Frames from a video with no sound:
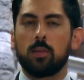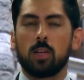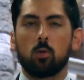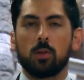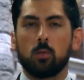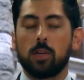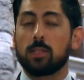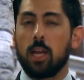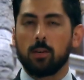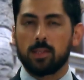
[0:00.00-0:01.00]
in a
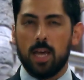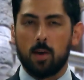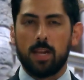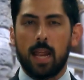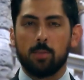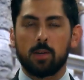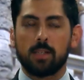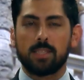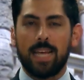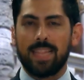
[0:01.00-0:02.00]
Northwest Harris County
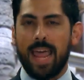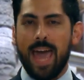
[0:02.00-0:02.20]
neighborhood say they